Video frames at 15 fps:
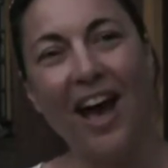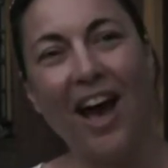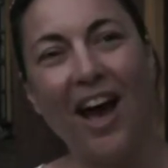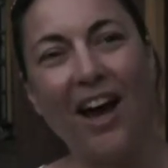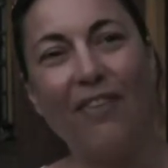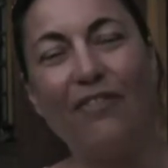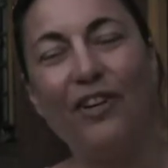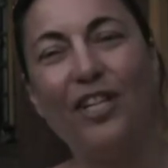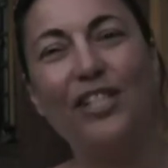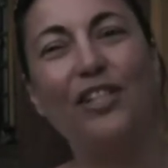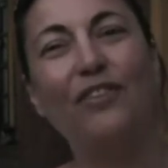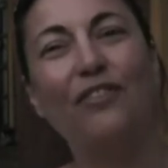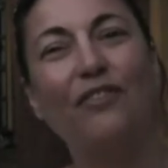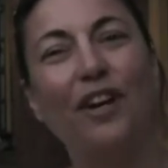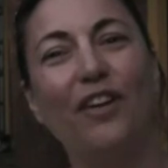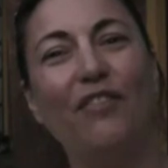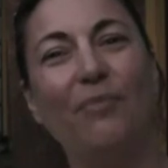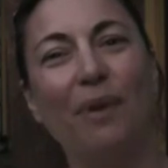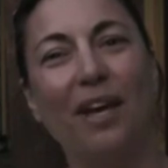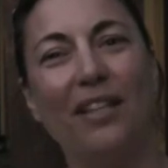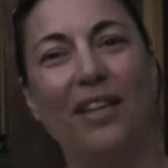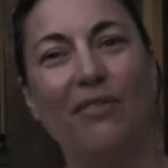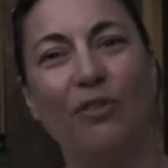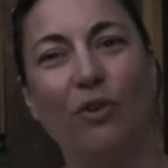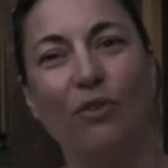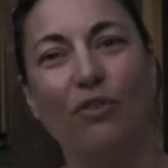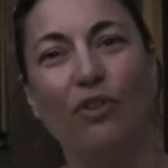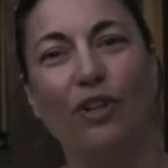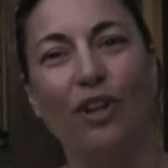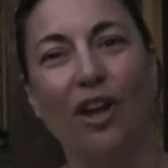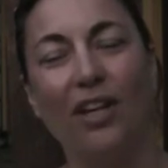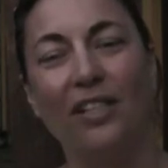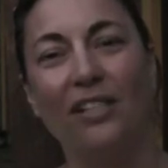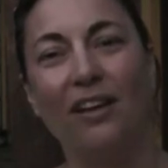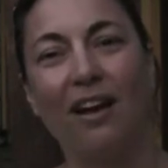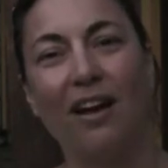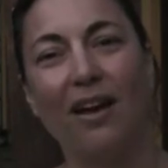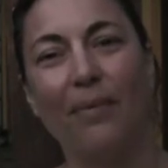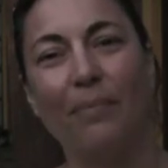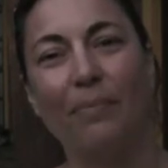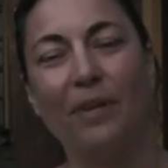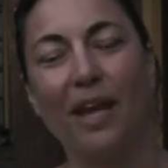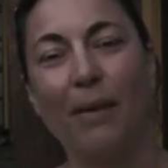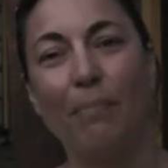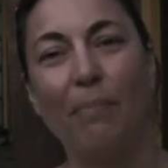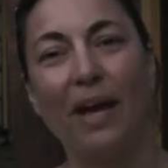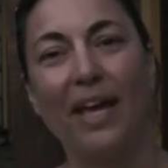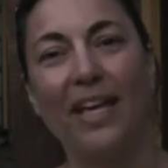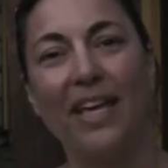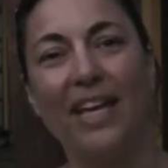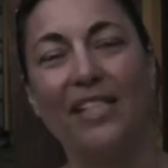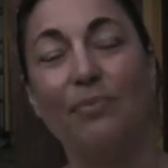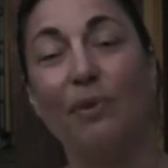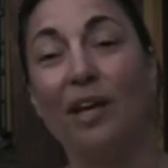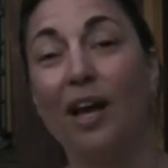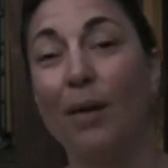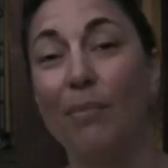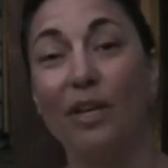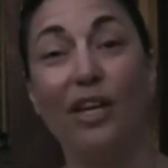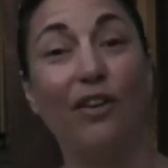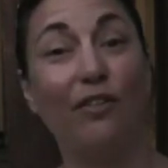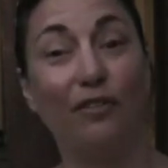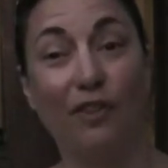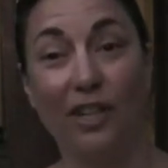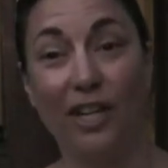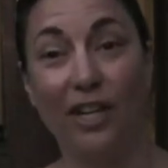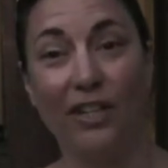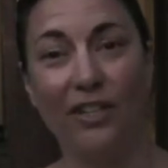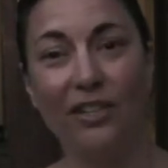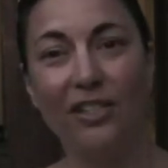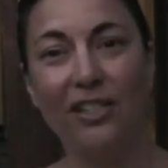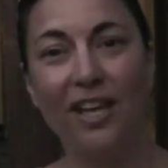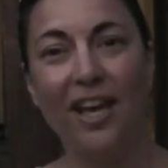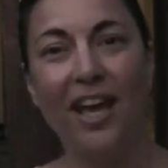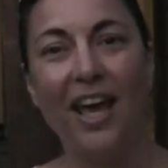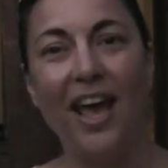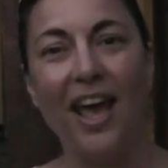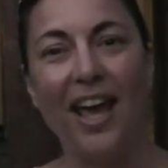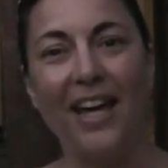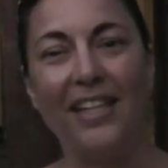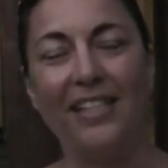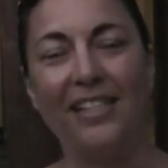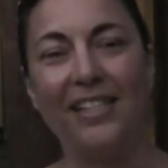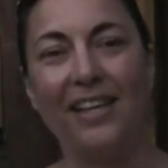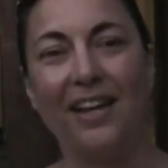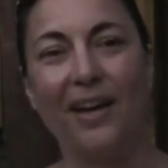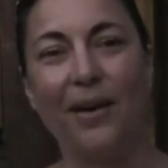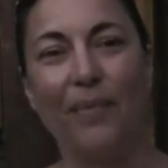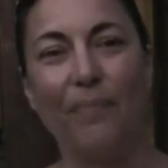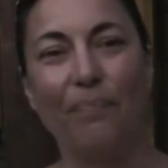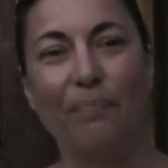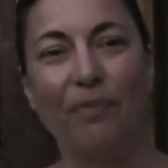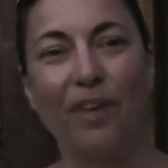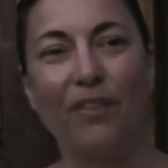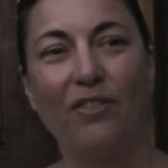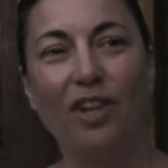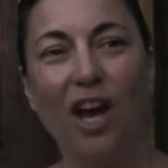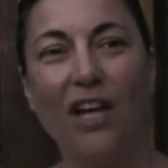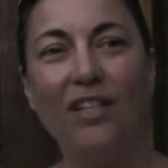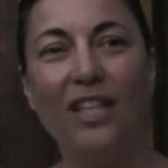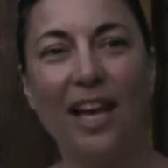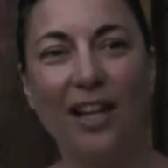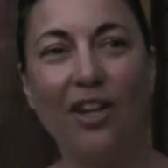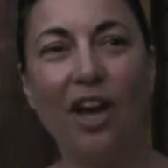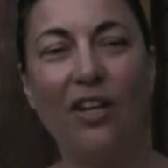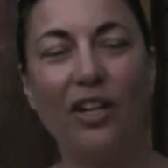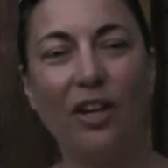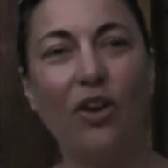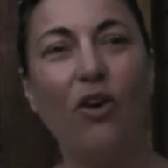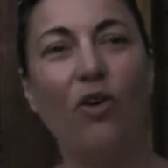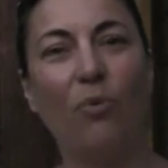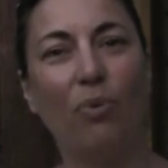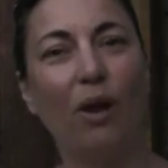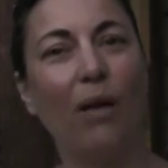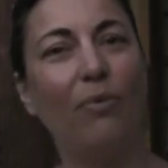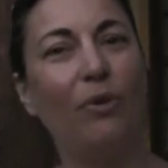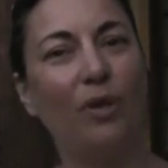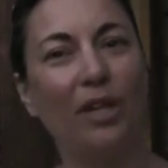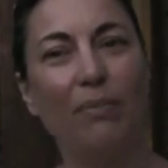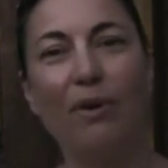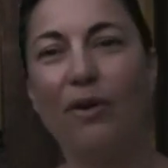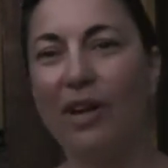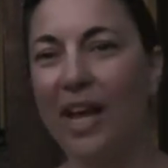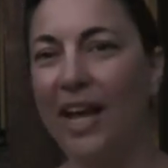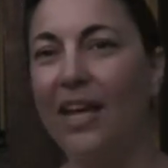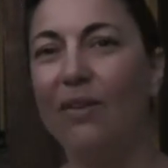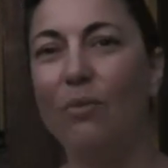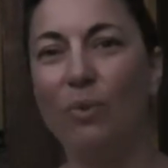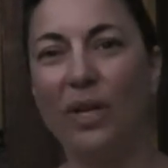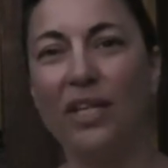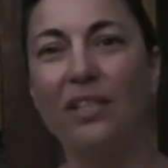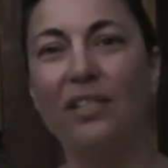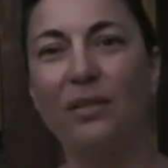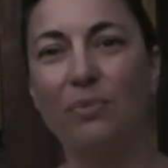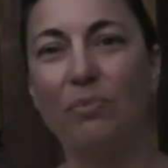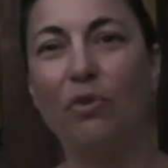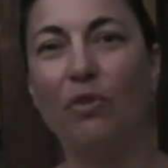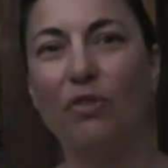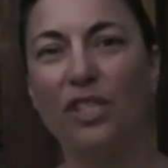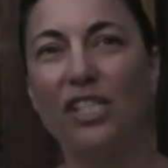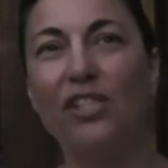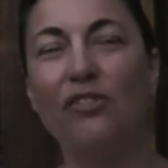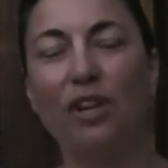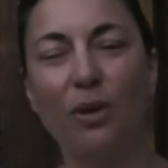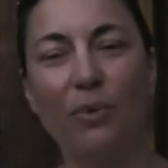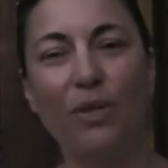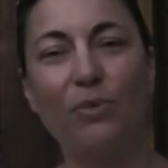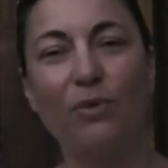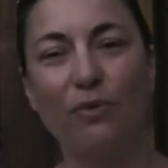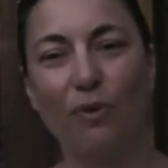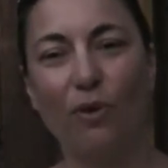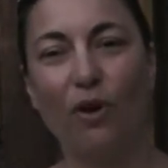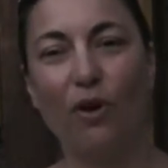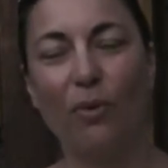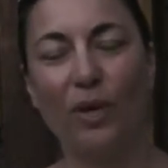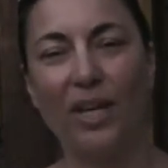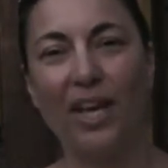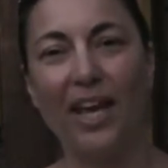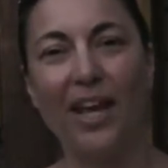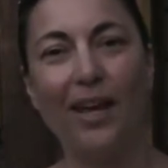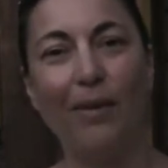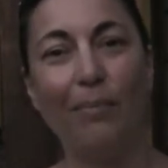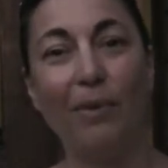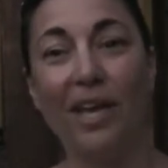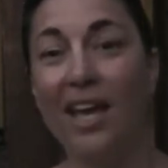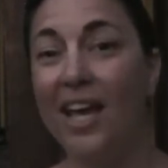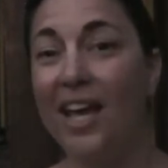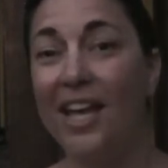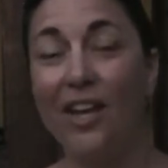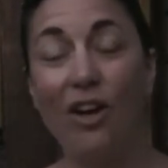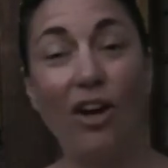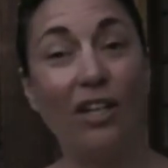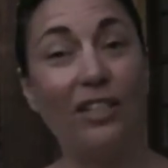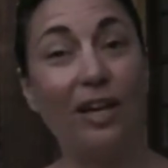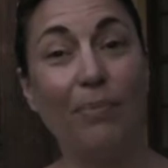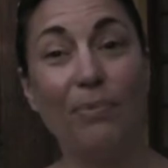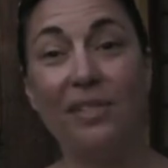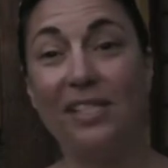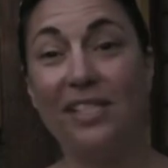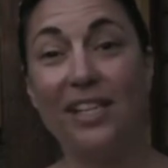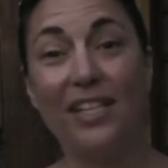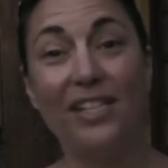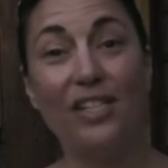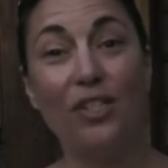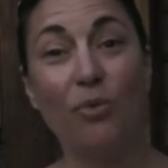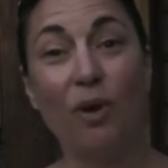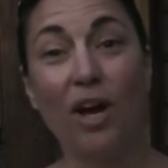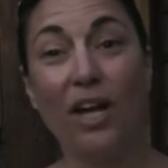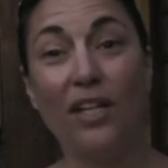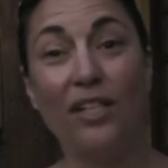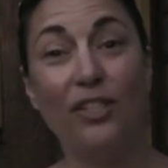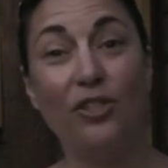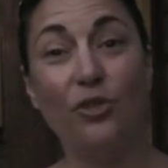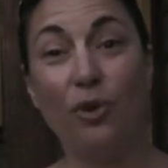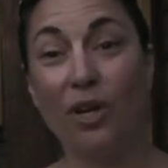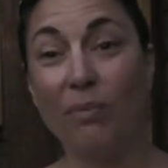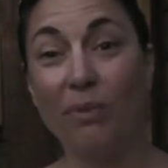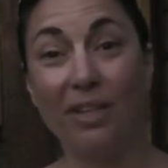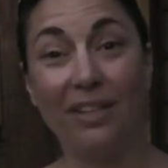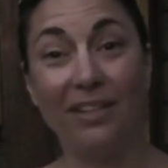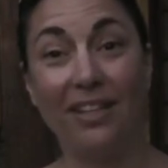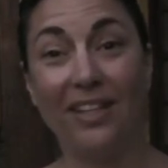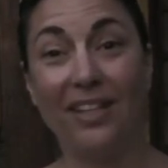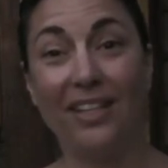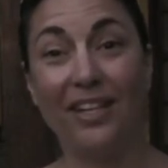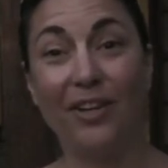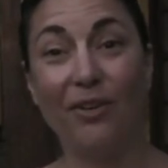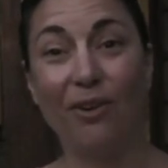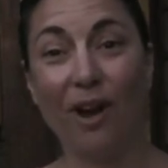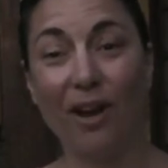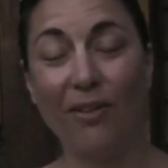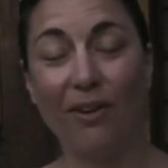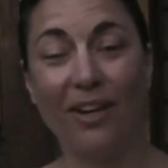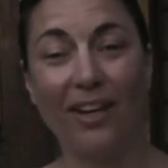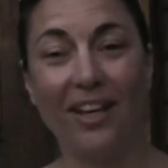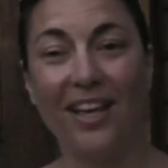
A very dear friend of mine that I've known for a long time, named Mike, has been coming here for years, and um, not that long ago, probably only about eight weeks, well, six or eight weeks before we came, he called up and said, "Do you want to join me in Nicaragua?"